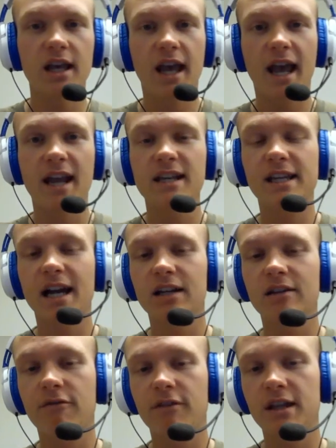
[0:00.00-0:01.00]
Any kind
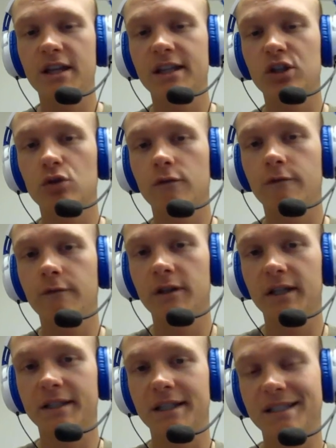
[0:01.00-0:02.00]
of thing that you feel
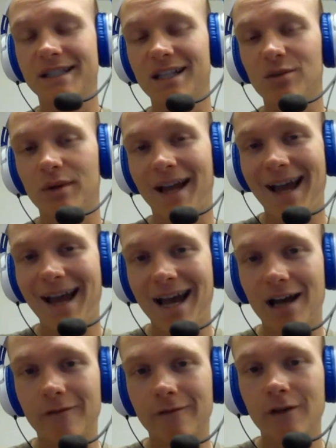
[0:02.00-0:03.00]
like that city would
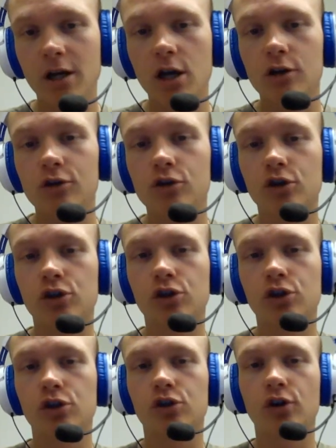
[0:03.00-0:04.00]
have, you just
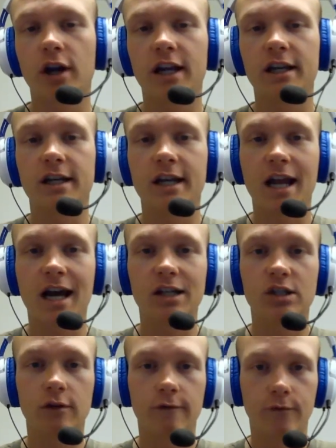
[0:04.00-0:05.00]
should try not
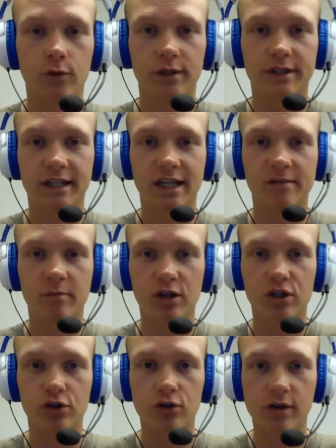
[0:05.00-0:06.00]
to force it as much
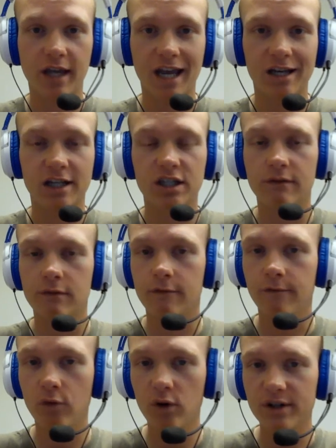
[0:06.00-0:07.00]
as you can, because if you
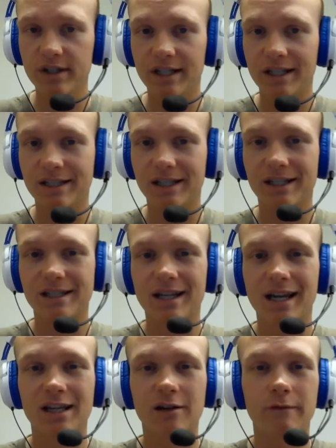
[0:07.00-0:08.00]
force it, it's
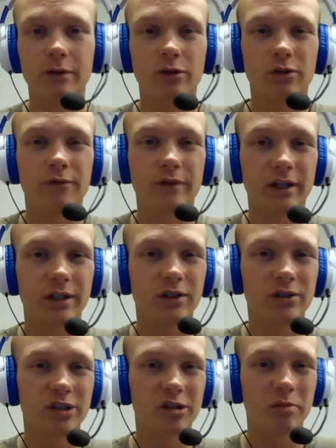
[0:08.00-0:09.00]
not gonna feel very
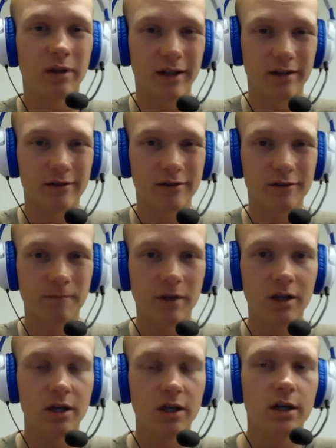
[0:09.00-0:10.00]
good to the players.
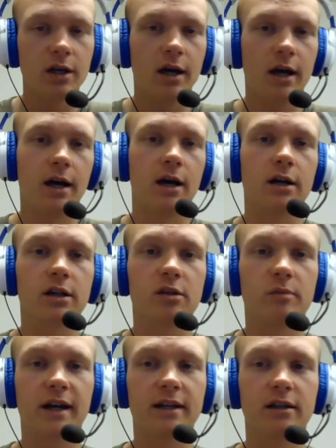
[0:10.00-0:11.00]

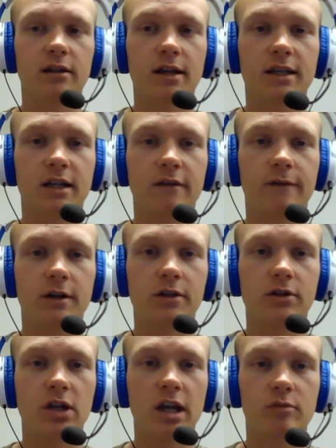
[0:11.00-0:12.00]
Goodbye, good luck, and have fun in your
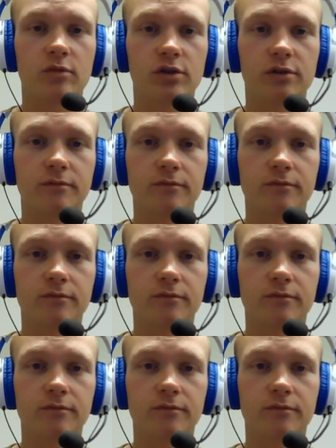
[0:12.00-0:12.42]
games.